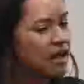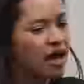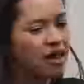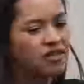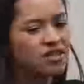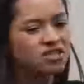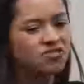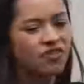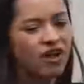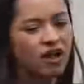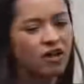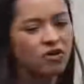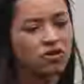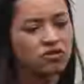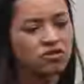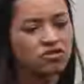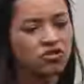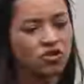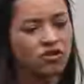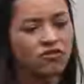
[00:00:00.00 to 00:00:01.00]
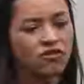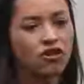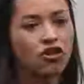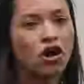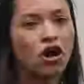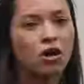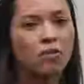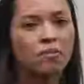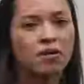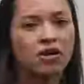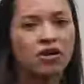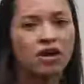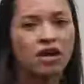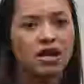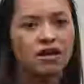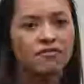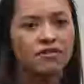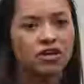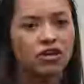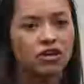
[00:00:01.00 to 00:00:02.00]
And this followed sort of a long
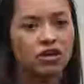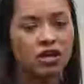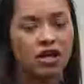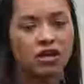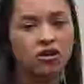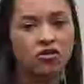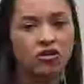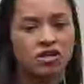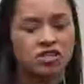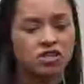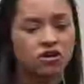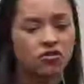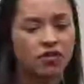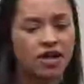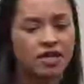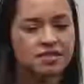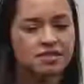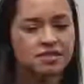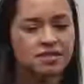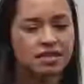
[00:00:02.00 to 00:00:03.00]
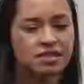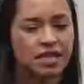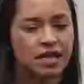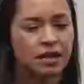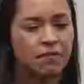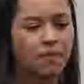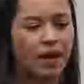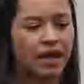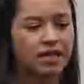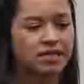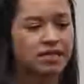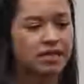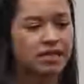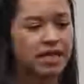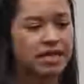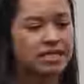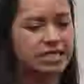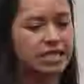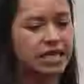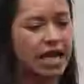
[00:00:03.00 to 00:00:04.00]
period of in increasing rates that dated back to the
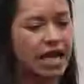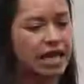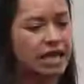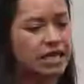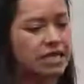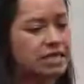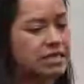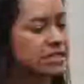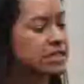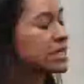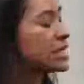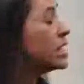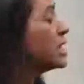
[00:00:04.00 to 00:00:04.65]
1980s.